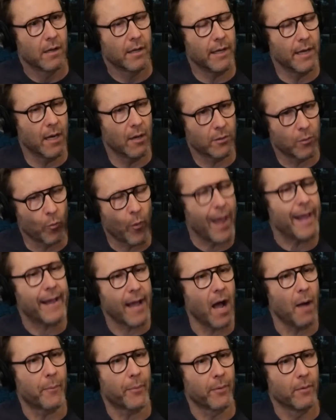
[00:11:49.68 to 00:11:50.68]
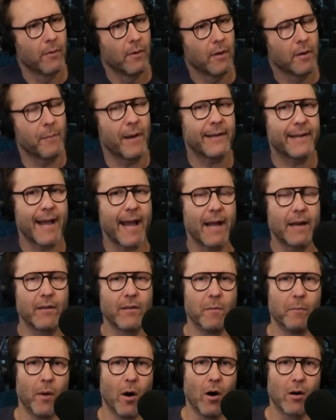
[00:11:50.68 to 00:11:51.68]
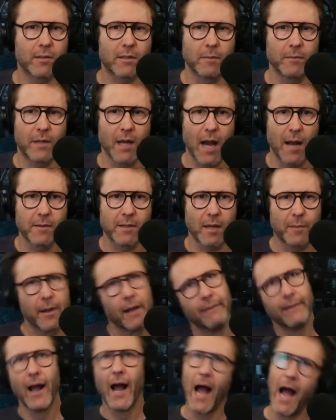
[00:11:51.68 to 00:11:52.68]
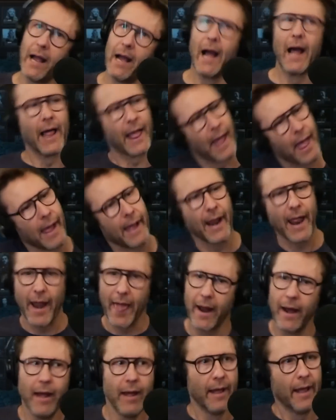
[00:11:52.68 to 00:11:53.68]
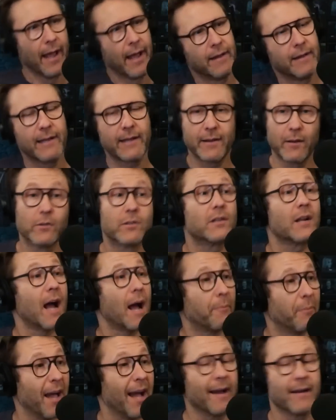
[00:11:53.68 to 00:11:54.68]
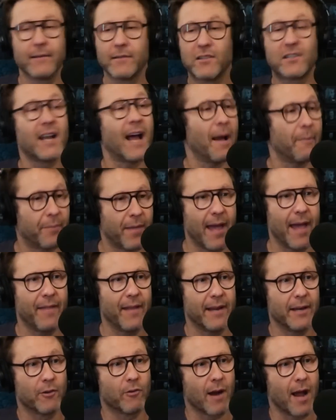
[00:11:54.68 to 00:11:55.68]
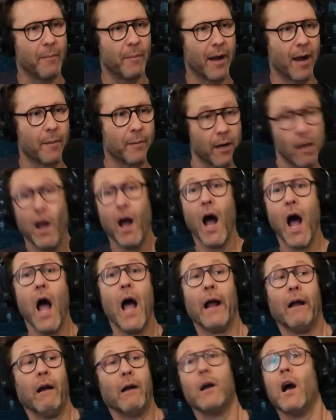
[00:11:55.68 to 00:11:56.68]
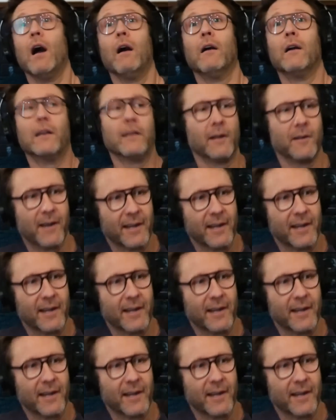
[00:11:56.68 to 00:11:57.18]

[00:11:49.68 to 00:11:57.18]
You know, to wake up. My dad in the mall sometimes I'd be going, and like you go, stop that, and then he'd grab my arm and go, yeah.